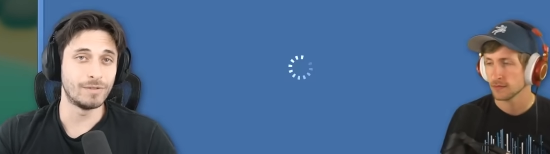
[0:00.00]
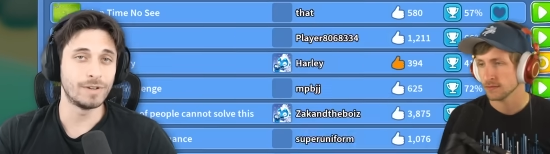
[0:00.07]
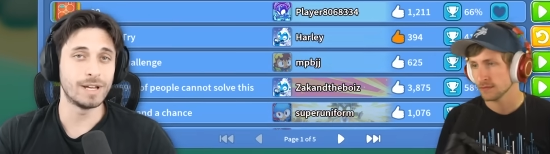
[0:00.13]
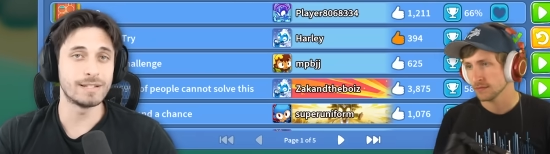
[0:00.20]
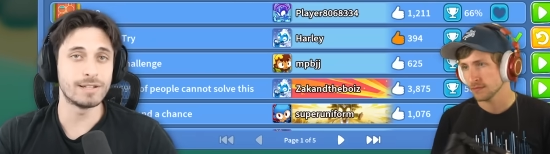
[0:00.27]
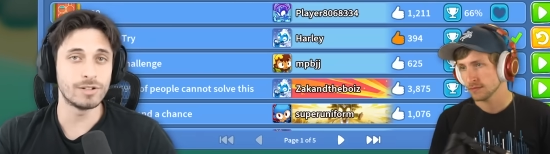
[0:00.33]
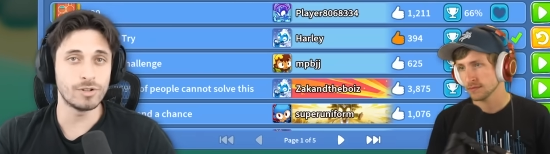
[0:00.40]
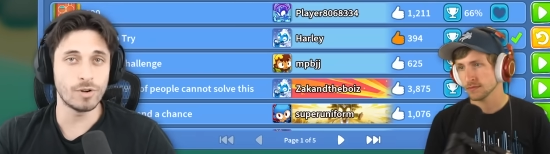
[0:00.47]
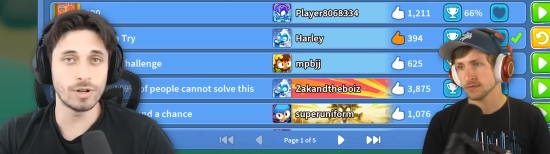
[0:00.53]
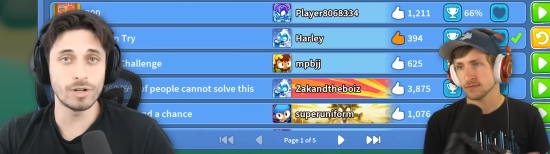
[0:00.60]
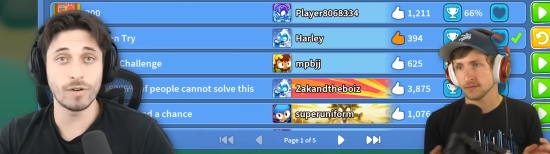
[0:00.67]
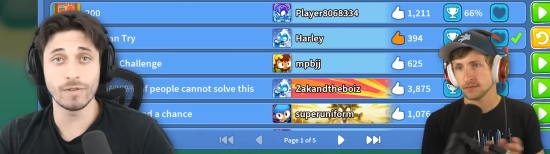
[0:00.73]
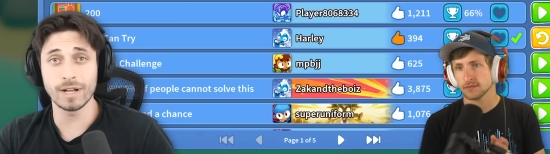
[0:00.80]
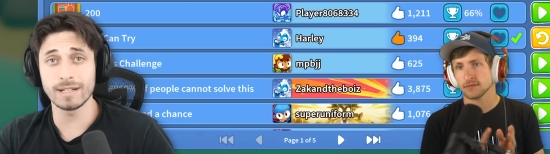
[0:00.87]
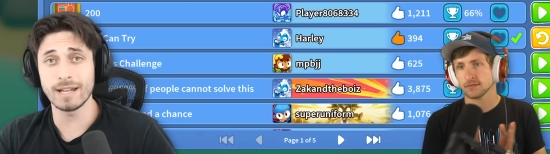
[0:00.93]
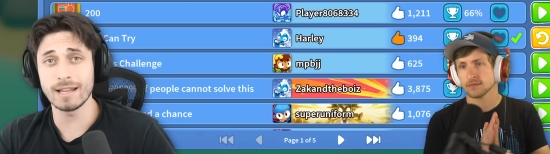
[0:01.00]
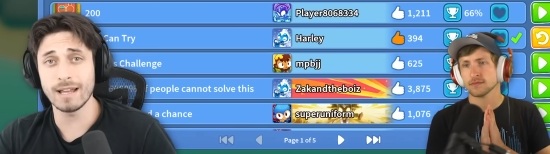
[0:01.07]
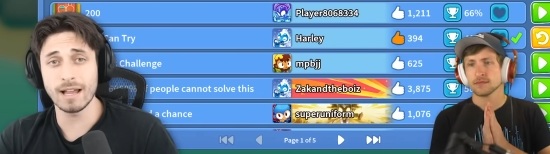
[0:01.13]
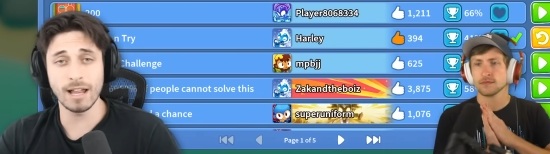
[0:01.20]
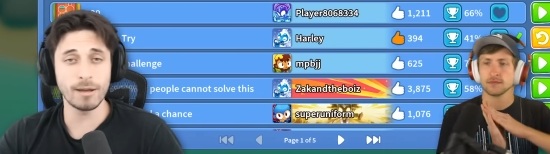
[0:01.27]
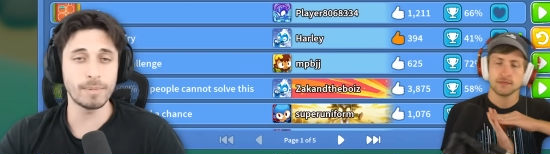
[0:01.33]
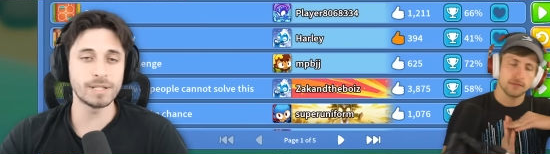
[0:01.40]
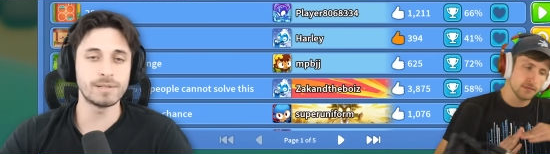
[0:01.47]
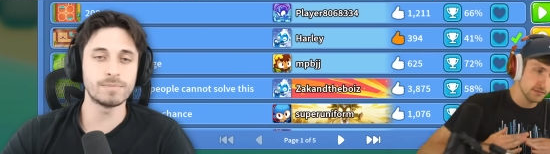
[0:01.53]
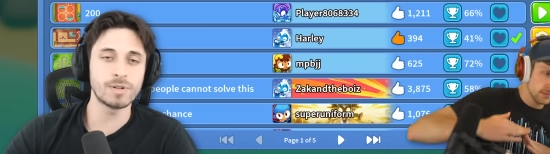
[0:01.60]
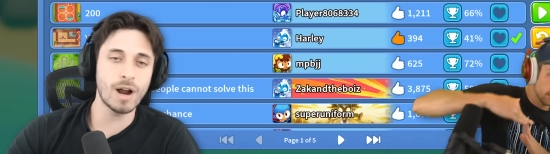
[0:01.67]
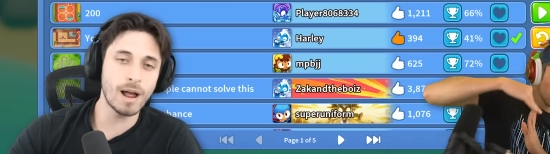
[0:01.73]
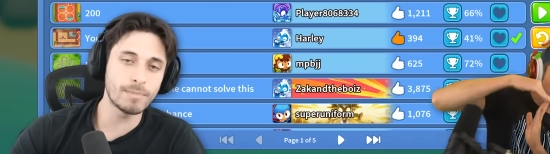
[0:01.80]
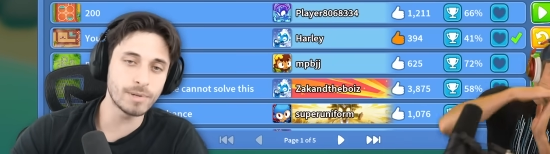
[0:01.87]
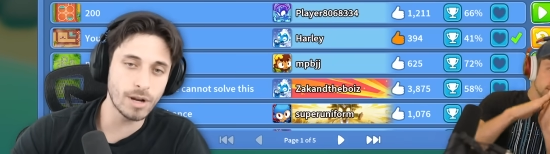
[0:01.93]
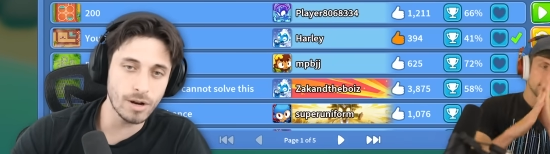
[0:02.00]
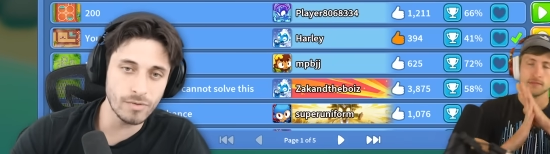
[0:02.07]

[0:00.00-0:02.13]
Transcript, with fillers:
Speaker 1: If you guys enjoyed, don't forget to hit that like button, subscribe, down